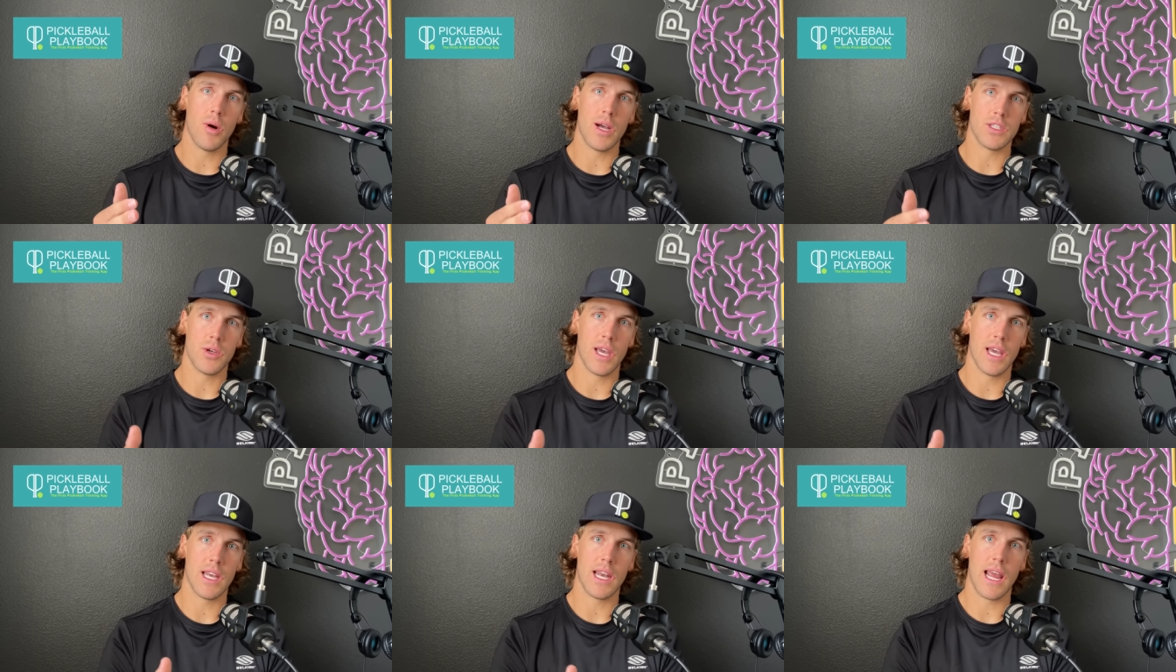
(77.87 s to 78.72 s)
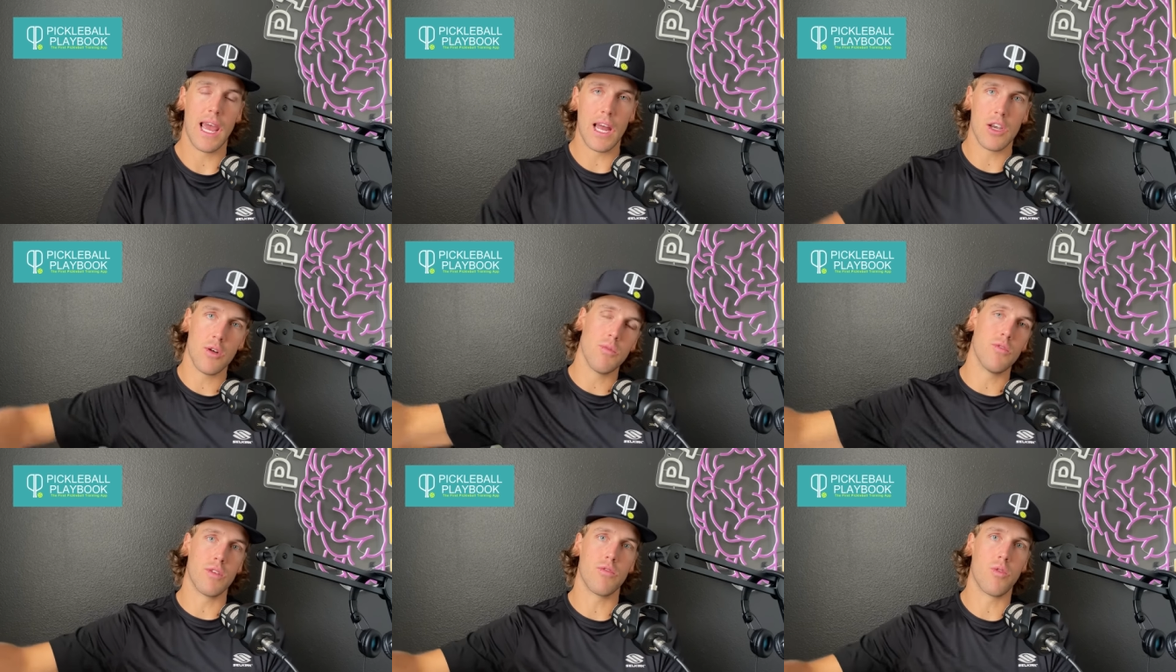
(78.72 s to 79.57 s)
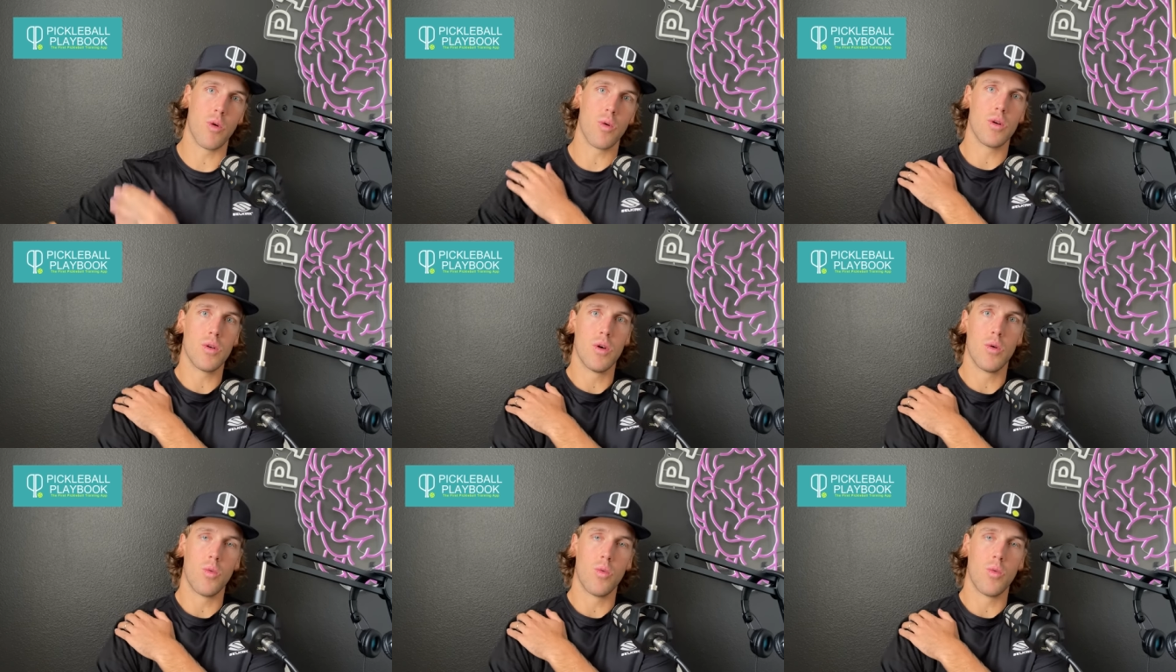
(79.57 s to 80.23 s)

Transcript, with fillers: as you hit and you're moving forward